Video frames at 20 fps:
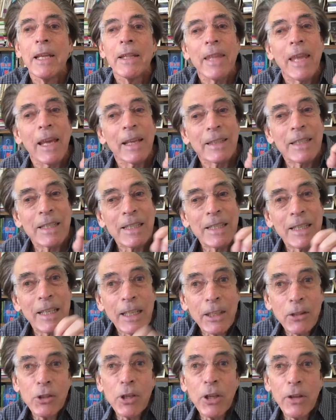that
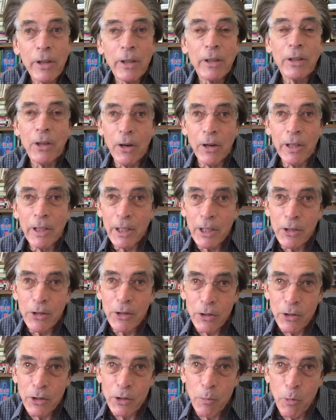stick to the lining of
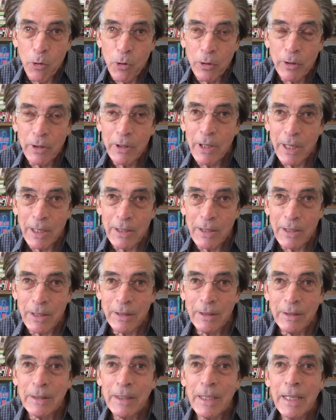your small
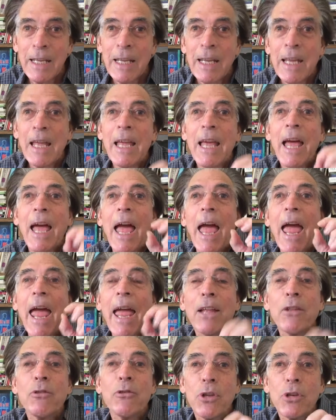intestine
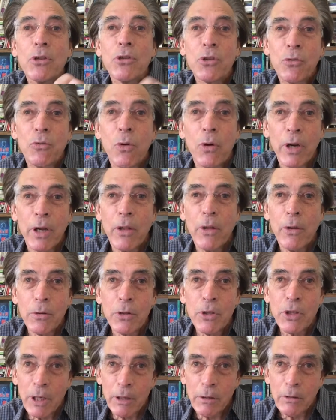and destroy
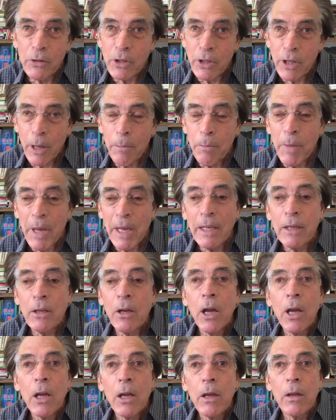those cells that make
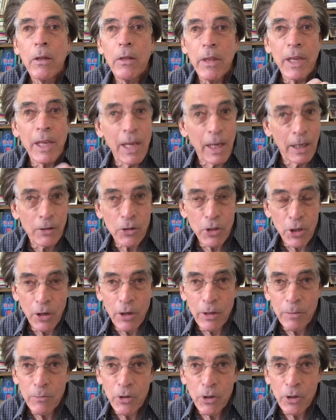the
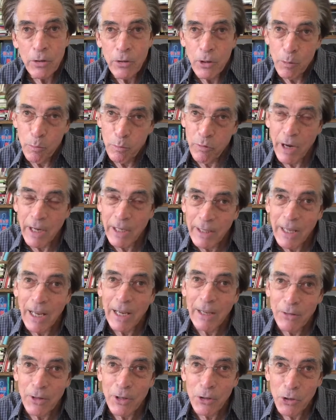enzymes to break
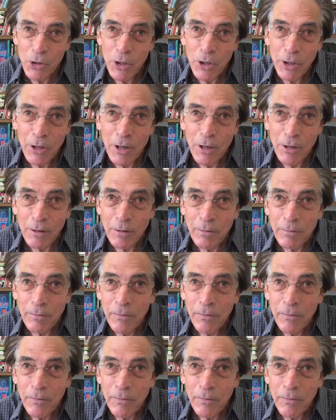down the sugar.